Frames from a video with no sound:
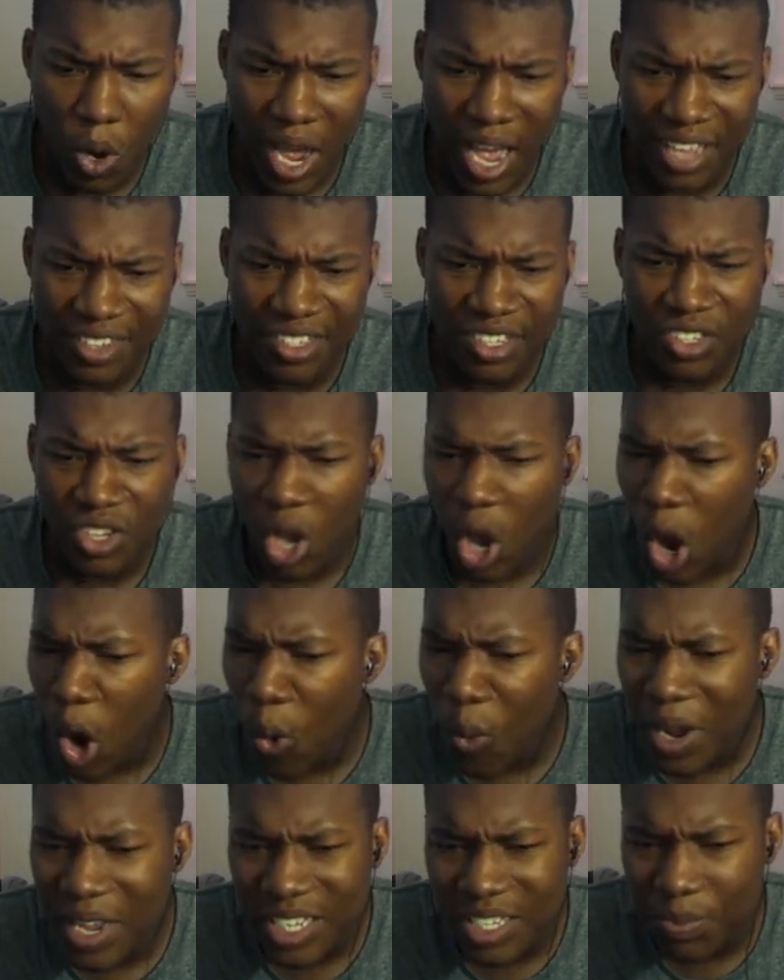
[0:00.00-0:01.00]
has this
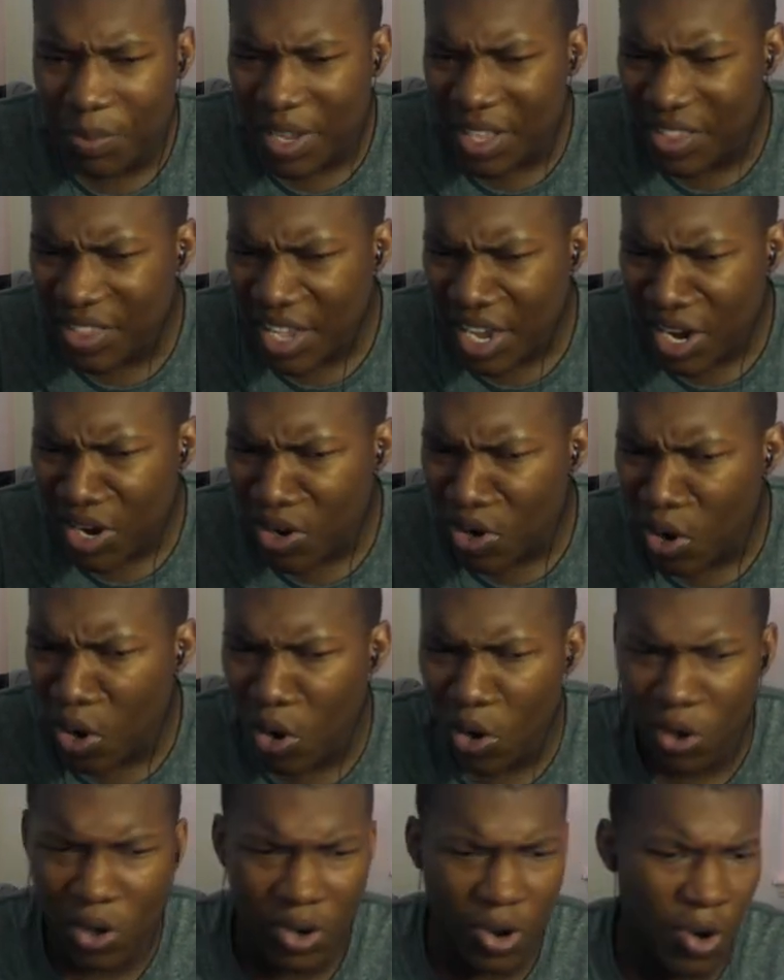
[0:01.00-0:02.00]
always been there?
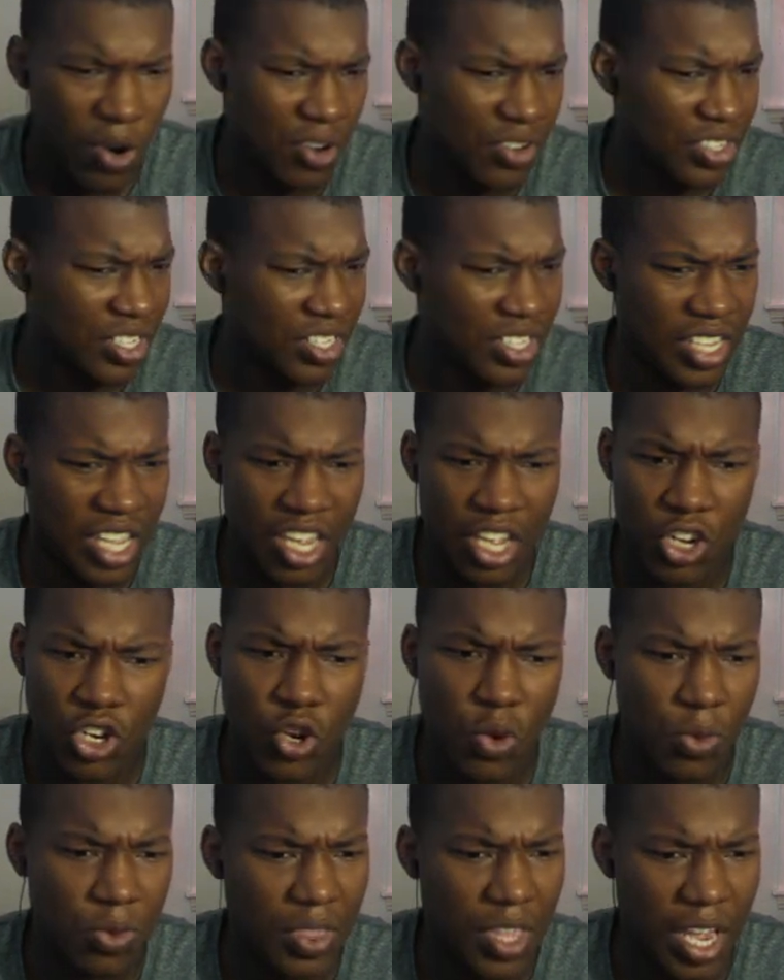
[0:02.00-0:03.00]
Or is this like a
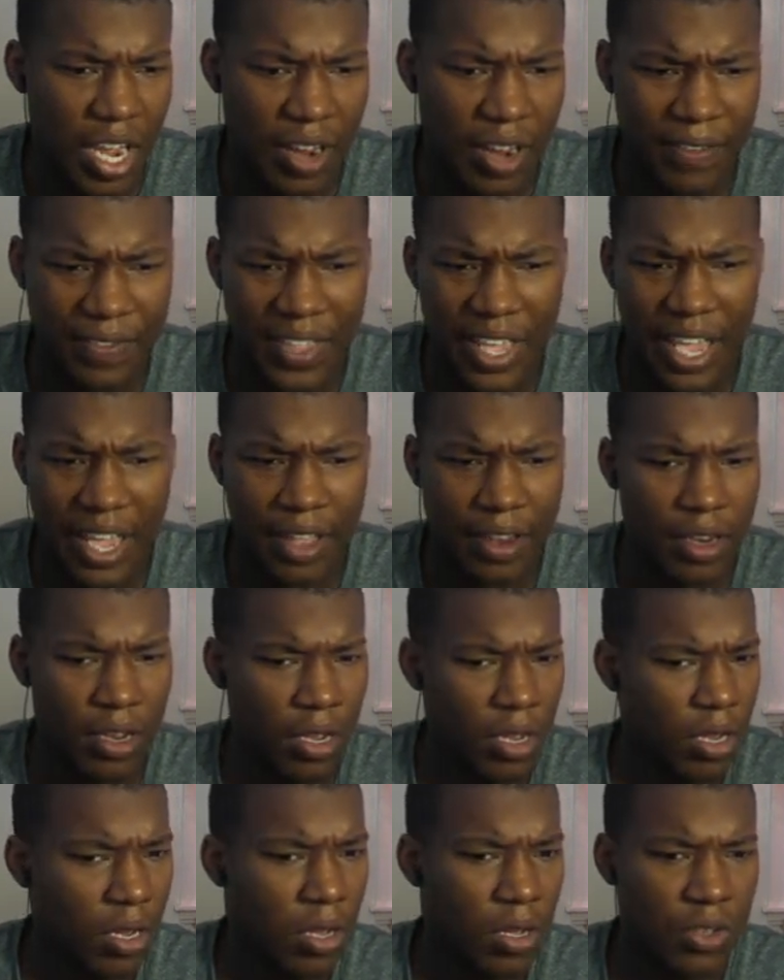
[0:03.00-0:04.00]
new thing that
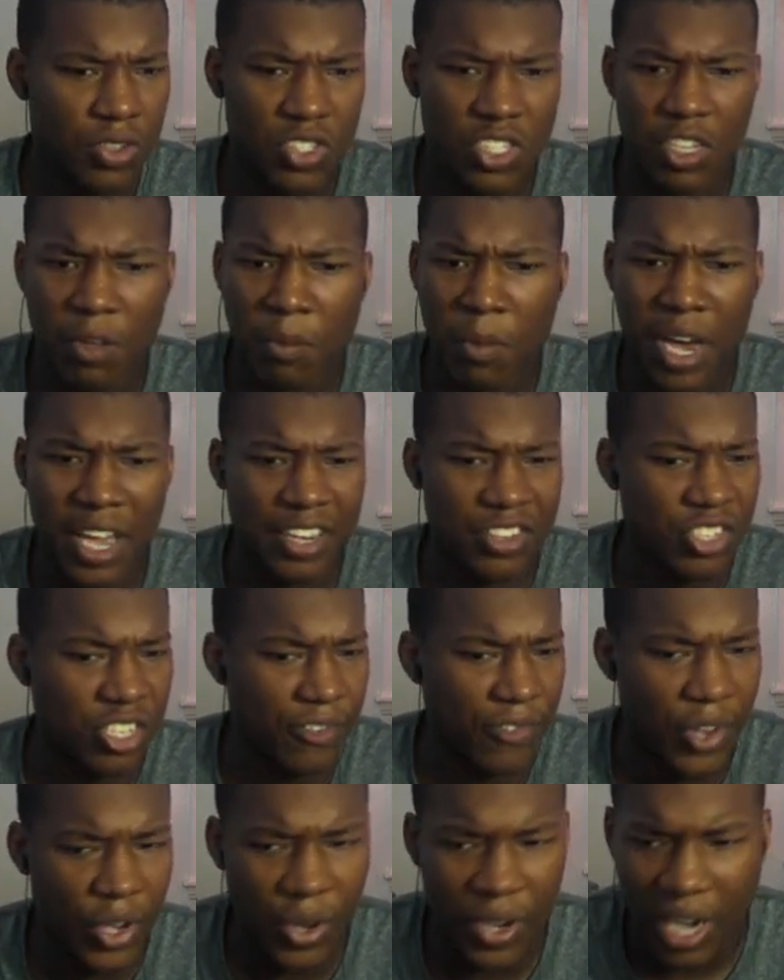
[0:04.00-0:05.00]
somebody
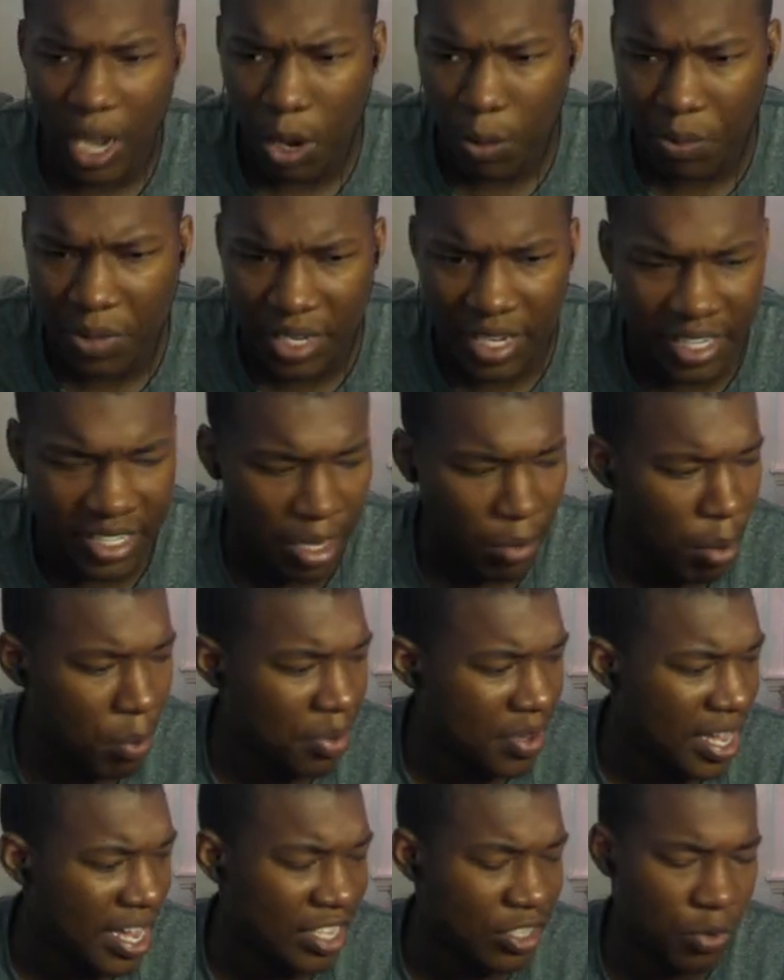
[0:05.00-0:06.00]
just figured out? Because I'm going
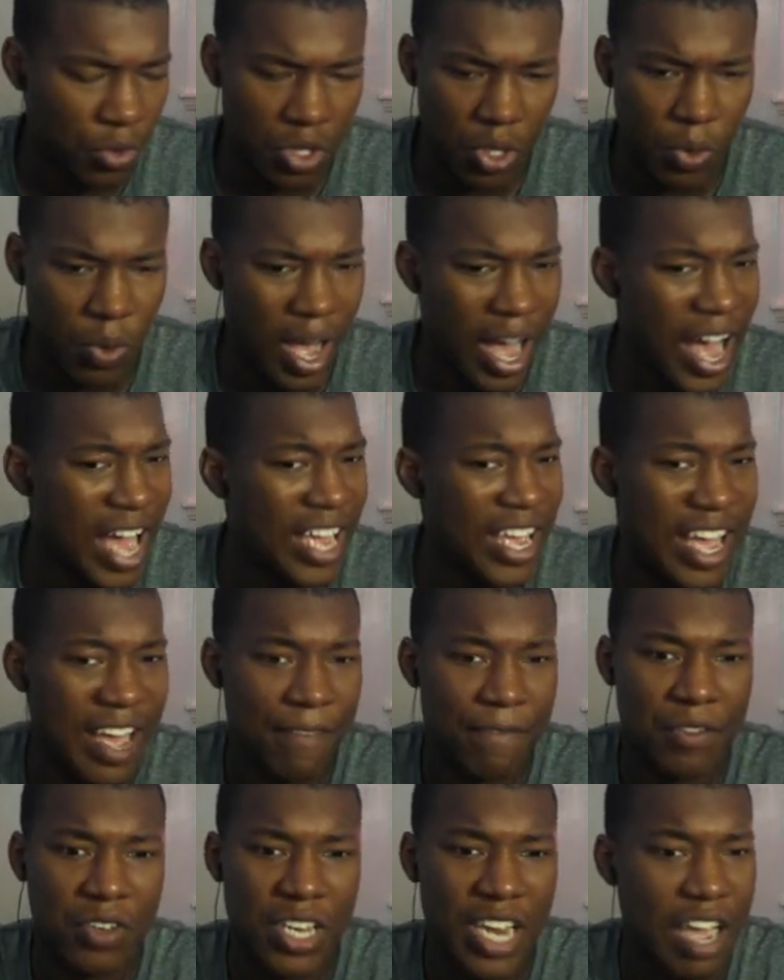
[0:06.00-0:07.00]
to be honest with you. I
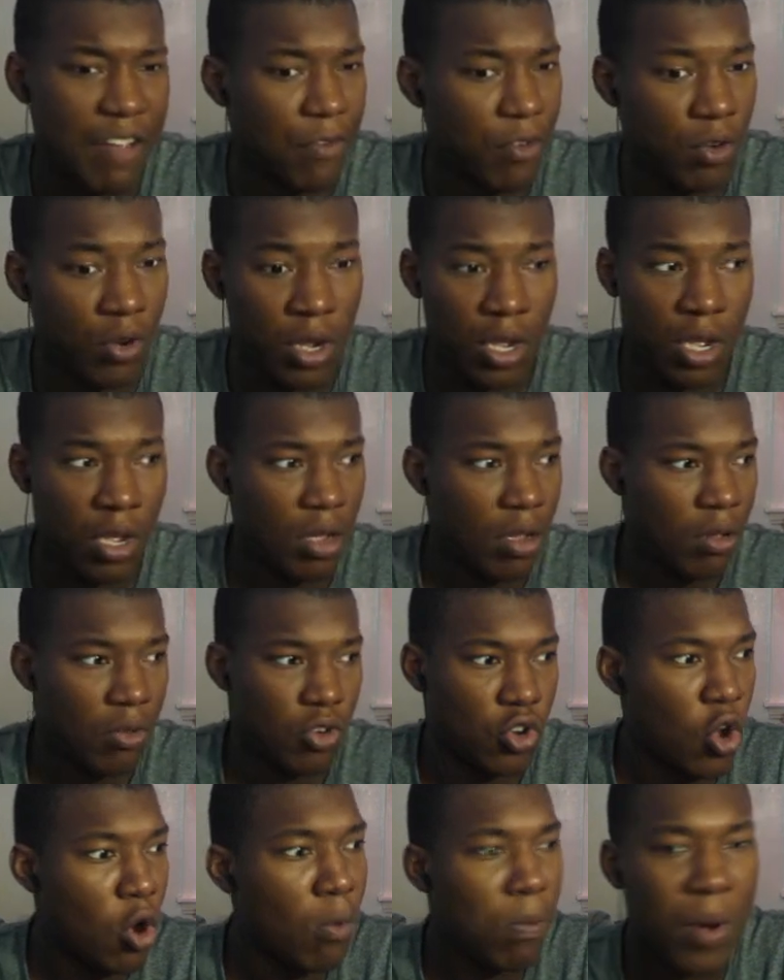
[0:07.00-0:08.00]
have never,
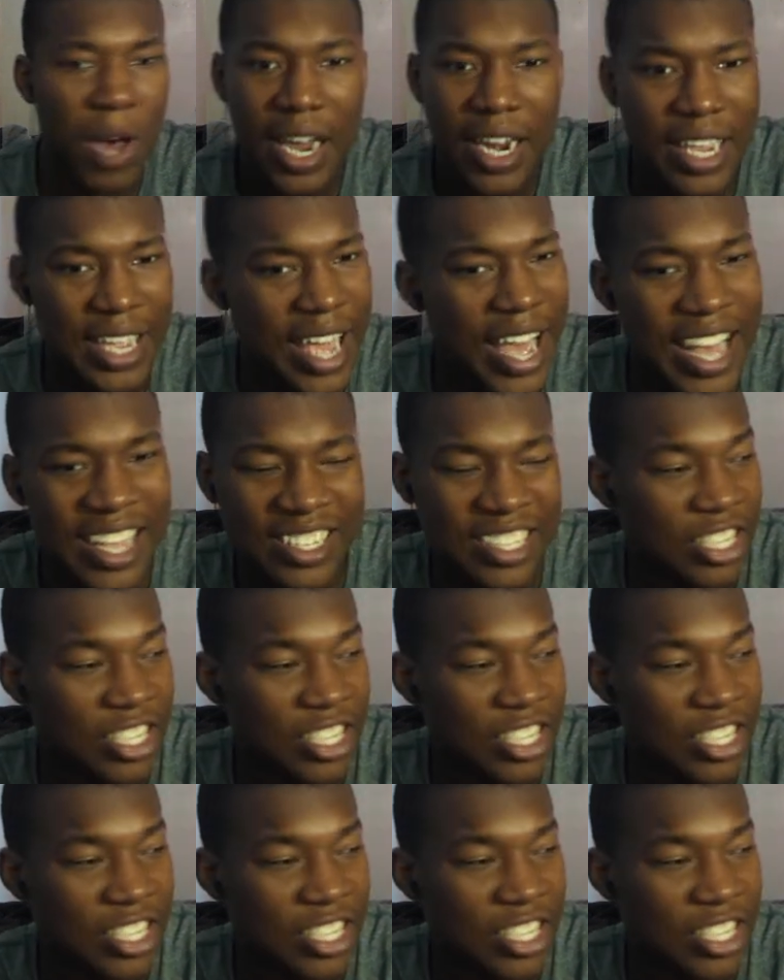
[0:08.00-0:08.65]
literally